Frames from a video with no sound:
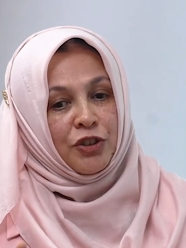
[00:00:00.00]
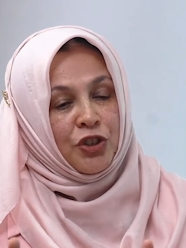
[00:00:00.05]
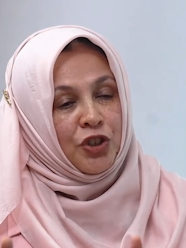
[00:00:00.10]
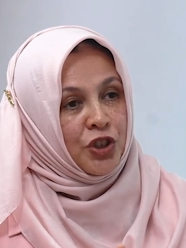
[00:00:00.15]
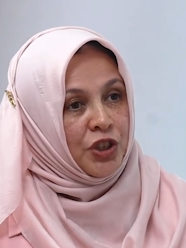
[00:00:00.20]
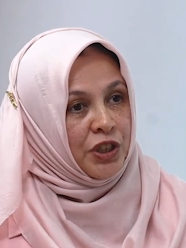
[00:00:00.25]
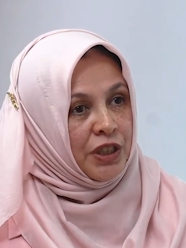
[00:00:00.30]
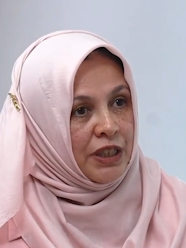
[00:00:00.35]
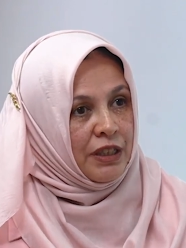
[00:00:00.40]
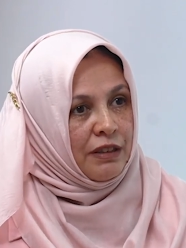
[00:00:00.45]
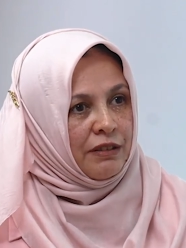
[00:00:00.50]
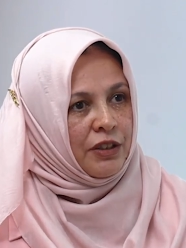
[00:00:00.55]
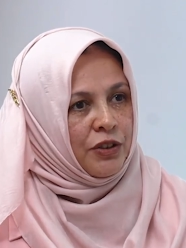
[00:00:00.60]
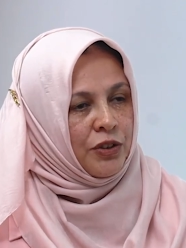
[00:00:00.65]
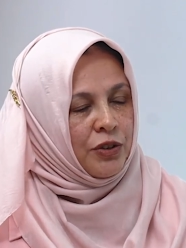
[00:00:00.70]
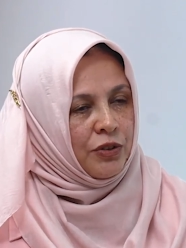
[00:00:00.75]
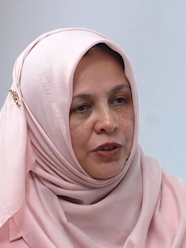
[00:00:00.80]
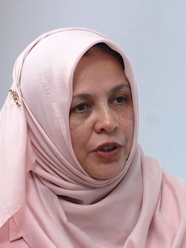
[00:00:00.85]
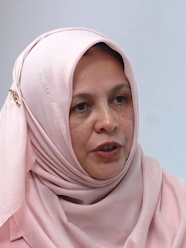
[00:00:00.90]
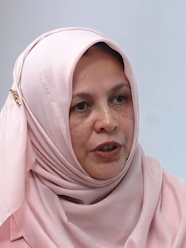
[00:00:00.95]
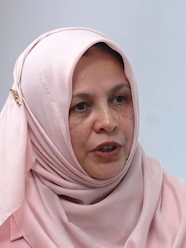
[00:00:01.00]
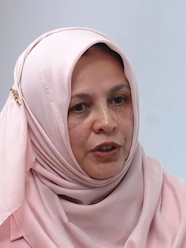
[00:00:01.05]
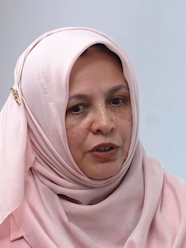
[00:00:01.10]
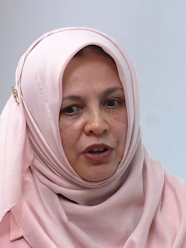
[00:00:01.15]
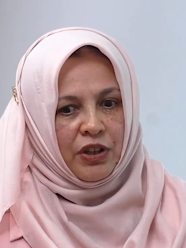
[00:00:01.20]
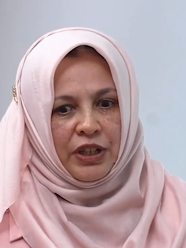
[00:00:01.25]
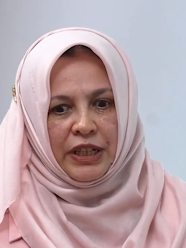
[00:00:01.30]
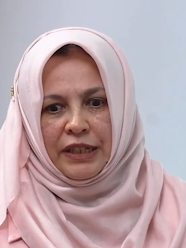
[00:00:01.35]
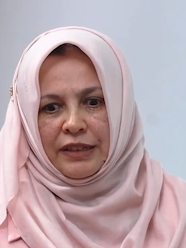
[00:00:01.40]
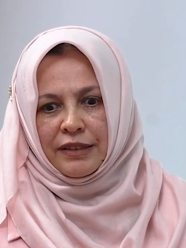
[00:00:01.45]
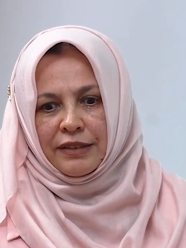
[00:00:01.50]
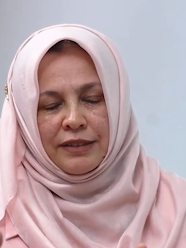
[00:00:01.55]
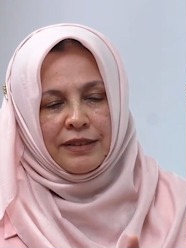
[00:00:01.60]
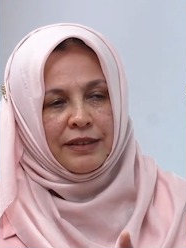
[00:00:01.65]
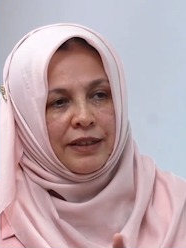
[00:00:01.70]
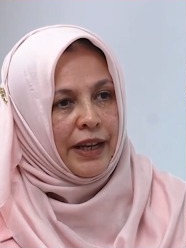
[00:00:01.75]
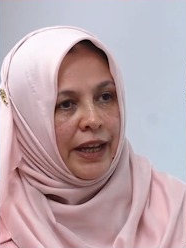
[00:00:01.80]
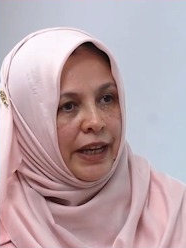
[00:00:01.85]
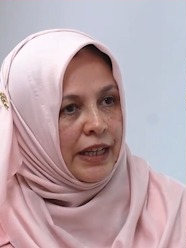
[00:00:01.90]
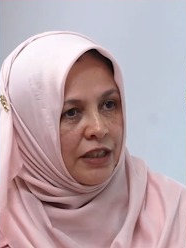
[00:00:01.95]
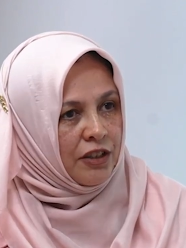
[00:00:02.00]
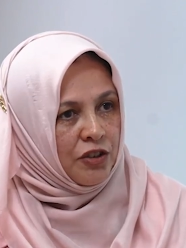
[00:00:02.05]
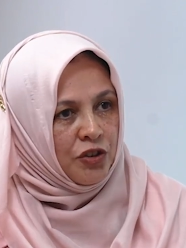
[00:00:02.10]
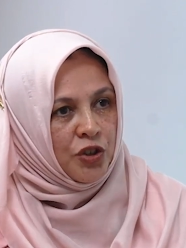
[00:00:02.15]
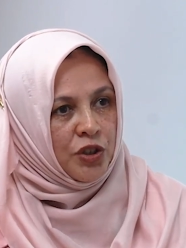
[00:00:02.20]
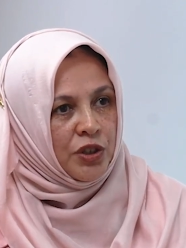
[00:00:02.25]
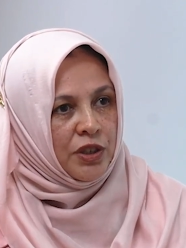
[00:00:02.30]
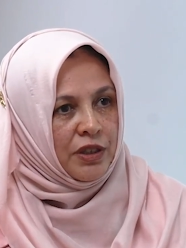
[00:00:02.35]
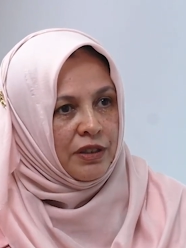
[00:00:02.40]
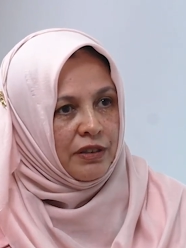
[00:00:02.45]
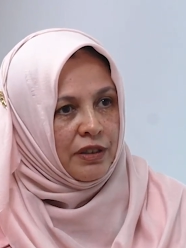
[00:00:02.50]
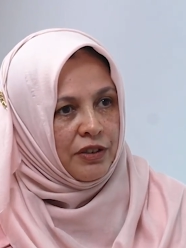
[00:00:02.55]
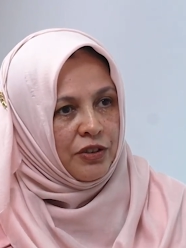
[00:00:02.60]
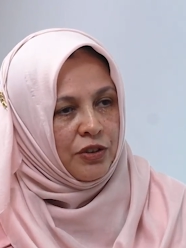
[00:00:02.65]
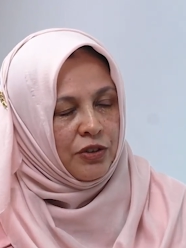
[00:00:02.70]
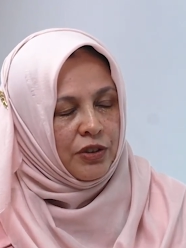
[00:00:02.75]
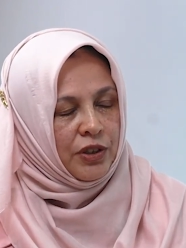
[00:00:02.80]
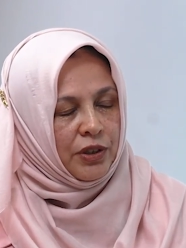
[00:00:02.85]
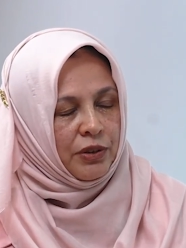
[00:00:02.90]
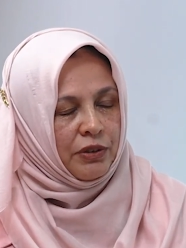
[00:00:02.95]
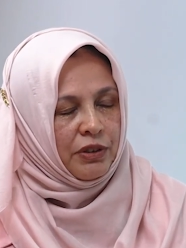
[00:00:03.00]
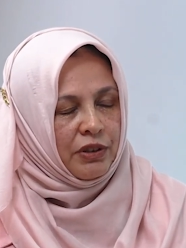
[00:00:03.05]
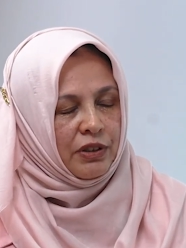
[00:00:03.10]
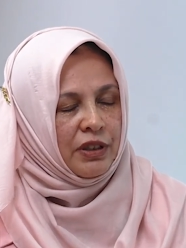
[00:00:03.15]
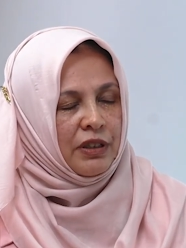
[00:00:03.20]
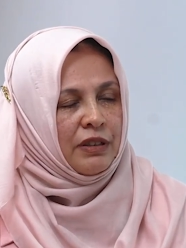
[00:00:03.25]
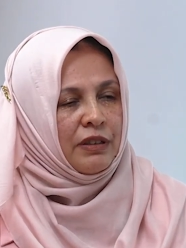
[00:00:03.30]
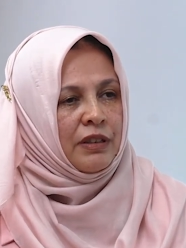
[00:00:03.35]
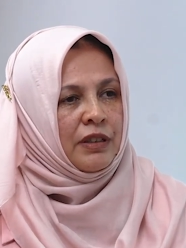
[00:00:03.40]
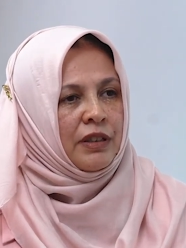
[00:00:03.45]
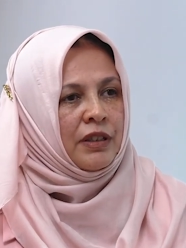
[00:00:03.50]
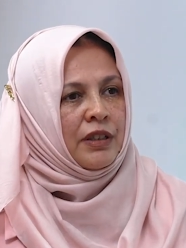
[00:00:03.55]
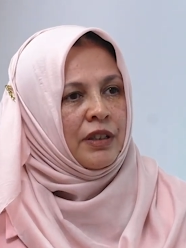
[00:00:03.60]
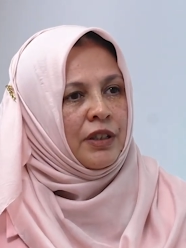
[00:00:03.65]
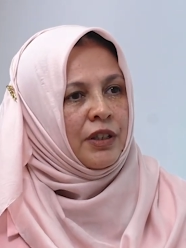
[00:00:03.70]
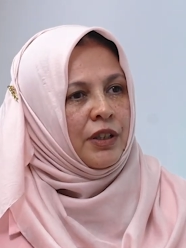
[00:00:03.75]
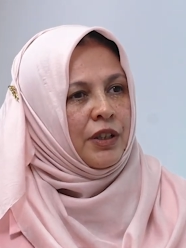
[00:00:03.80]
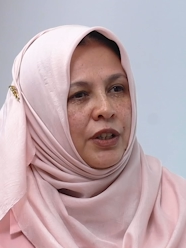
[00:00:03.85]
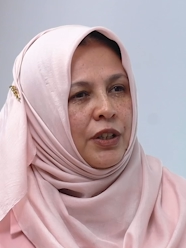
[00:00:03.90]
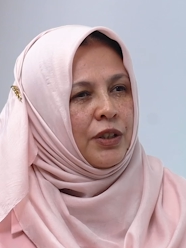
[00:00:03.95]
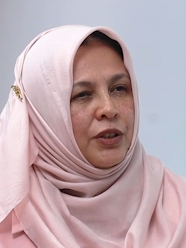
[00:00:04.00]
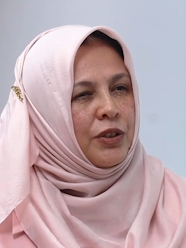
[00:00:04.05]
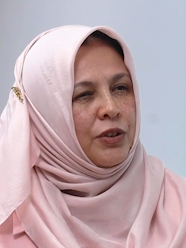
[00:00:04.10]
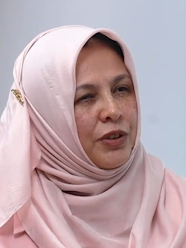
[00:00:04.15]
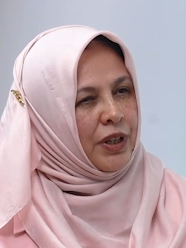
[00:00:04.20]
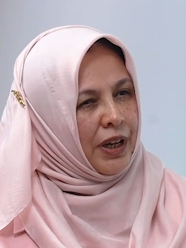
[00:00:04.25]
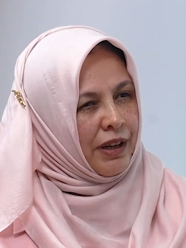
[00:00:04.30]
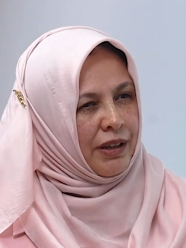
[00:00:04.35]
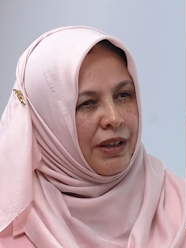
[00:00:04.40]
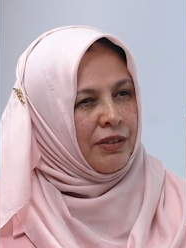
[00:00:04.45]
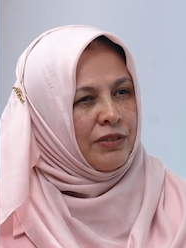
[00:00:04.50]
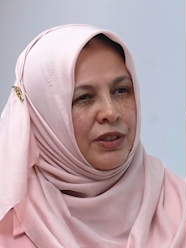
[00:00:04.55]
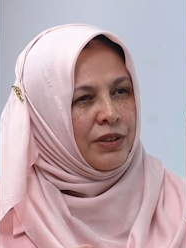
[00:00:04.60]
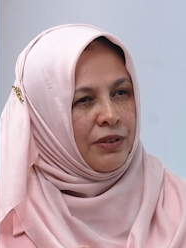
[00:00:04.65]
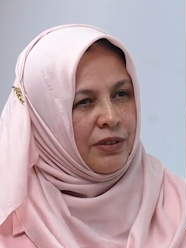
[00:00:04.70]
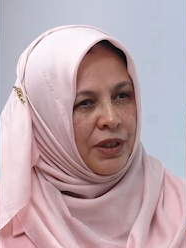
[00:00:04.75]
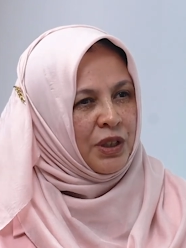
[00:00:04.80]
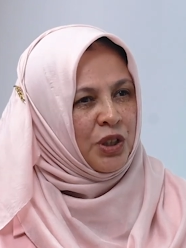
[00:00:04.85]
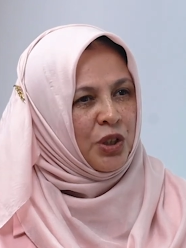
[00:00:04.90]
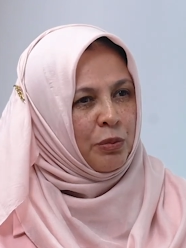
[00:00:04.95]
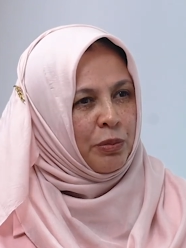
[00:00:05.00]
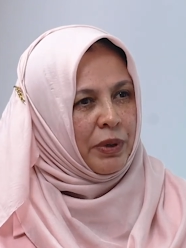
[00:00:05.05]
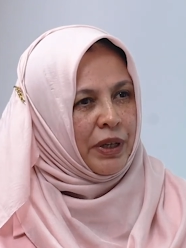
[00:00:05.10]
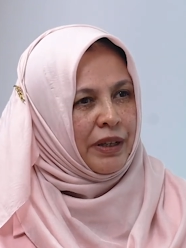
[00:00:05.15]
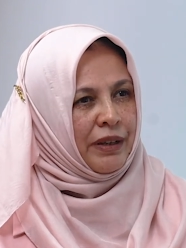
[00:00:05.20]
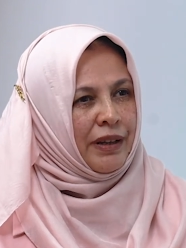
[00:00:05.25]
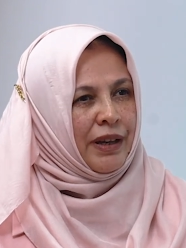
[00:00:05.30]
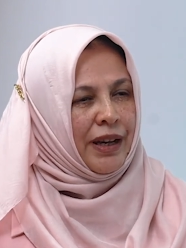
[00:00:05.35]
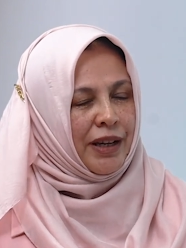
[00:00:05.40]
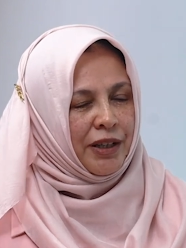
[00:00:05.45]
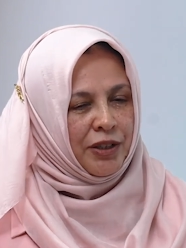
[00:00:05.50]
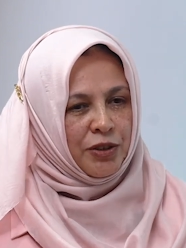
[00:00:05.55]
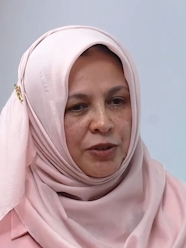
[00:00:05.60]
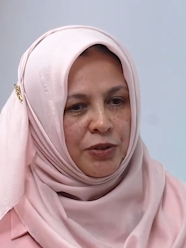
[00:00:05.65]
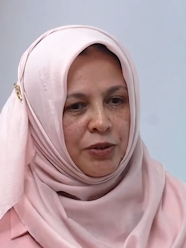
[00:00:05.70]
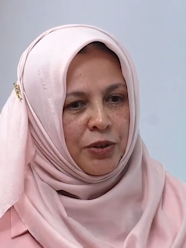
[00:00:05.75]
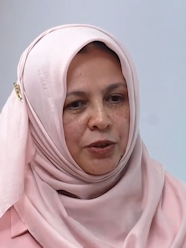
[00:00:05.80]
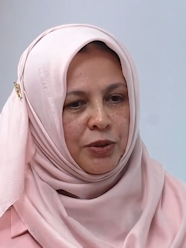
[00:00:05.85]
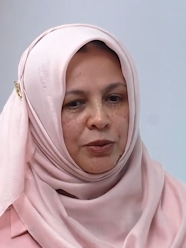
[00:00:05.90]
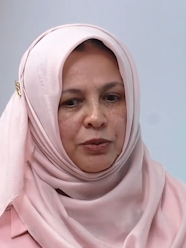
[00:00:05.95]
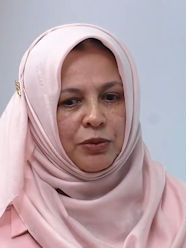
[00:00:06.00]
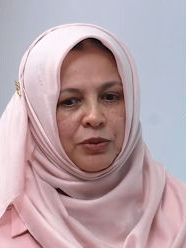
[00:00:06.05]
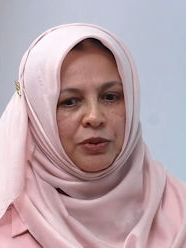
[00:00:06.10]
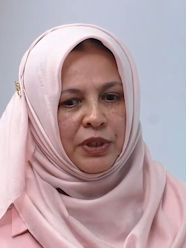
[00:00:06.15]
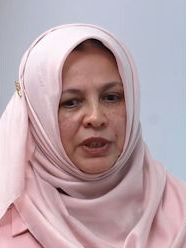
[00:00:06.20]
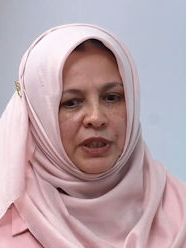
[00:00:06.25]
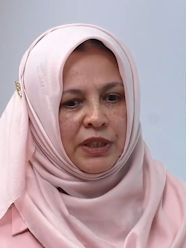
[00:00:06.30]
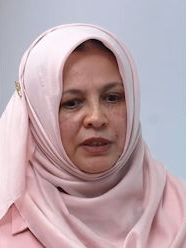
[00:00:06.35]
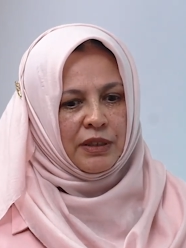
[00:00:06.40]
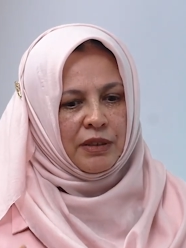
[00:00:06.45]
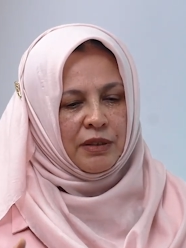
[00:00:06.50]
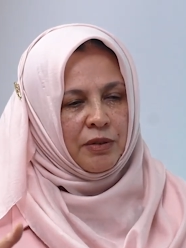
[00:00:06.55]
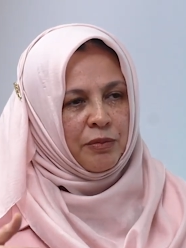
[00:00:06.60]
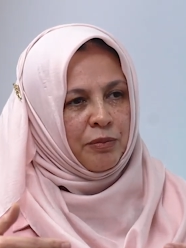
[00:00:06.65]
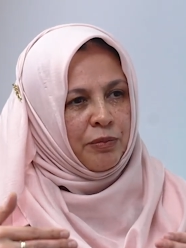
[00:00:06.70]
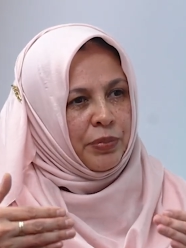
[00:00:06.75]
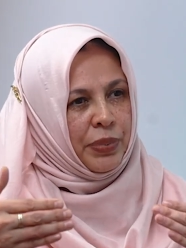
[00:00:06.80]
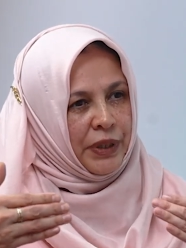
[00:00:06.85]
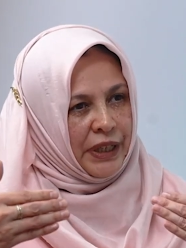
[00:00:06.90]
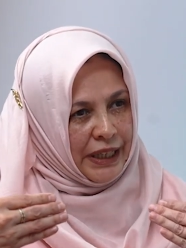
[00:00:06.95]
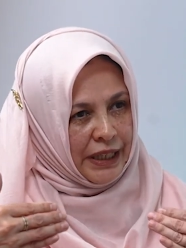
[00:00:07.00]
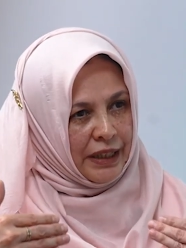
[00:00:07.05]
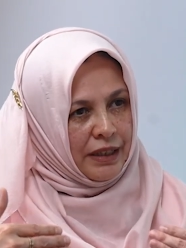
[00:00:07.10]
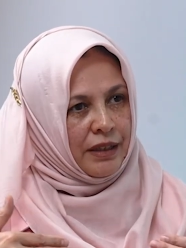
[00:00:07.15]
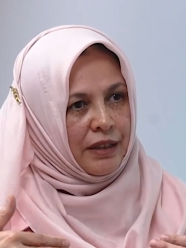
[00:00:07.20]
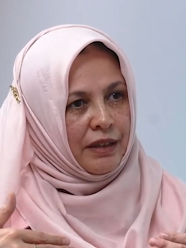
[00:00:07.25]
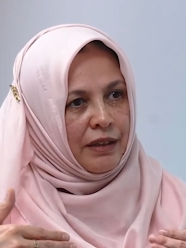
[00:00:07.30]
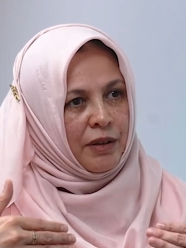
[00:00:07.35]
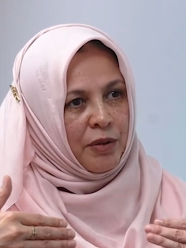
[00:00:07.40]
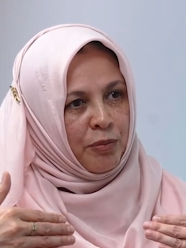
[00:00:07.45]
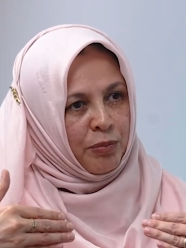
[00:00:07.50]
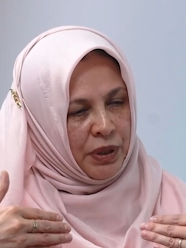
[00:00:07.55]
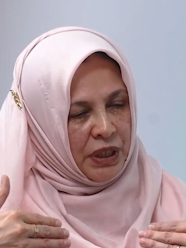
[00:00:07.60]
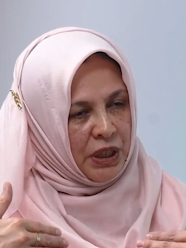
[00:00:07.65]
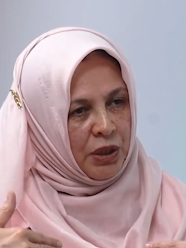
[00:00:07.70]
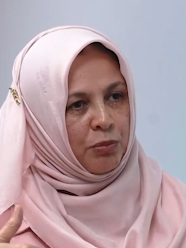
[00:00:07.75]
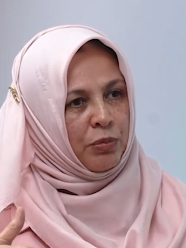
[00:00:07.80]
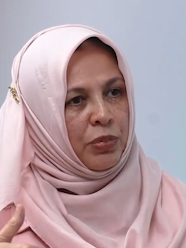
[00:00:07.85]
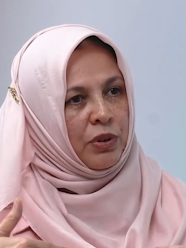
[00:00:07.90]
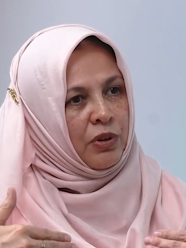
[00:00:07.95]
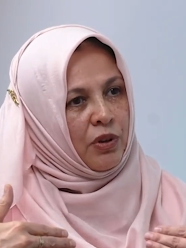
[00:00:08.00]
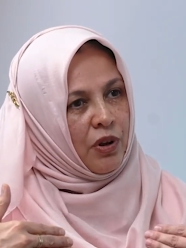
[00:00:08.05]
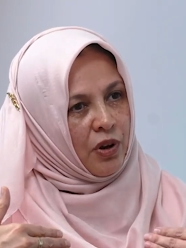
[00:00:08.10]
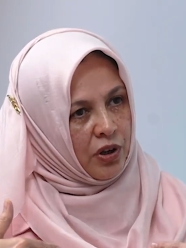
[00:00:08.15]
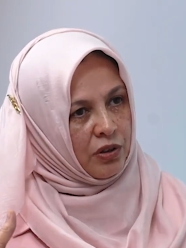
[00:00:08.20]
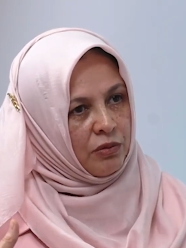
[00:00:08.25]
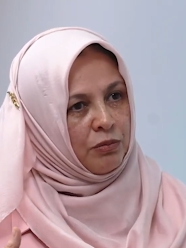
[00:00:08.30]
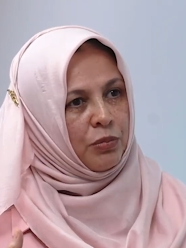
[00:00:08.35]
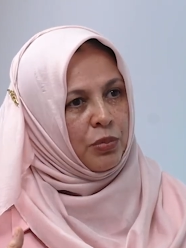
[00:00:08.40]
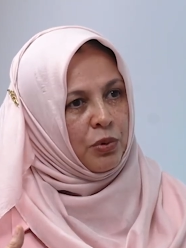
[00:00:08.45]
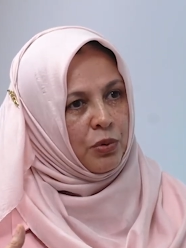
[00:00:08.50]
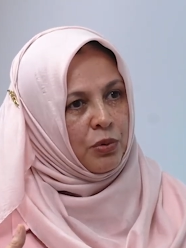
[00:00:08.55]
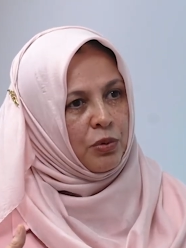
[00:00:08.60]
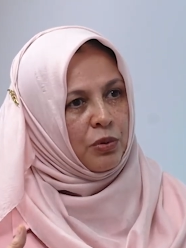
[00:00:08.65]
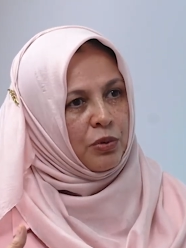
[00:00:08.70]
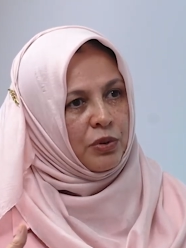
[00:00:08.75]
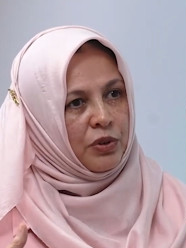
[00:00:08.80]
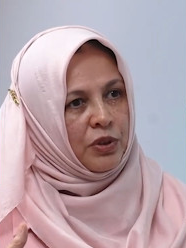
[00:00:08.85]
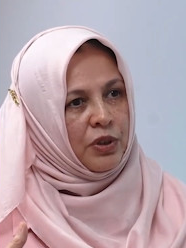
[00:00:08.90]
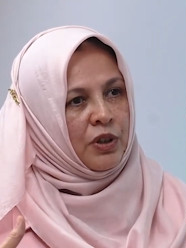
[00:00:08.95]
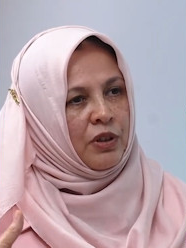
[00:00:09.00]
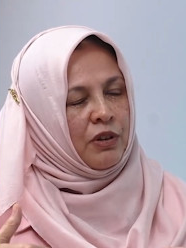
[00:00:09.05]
journey that you're going on, and a training journey that you're going on. You now have to think about how do you bring people on board